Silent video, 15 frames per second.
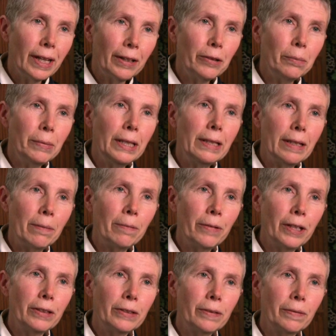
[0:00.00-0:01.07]
had to meet them
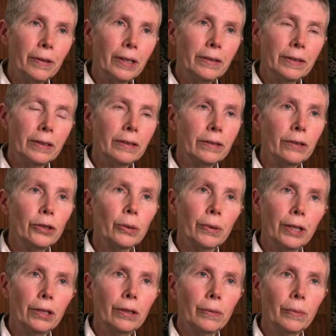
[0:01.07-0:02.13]
face to face in a
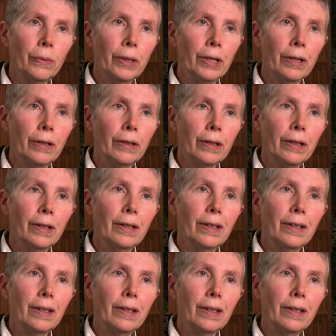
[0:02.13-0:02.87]
situation where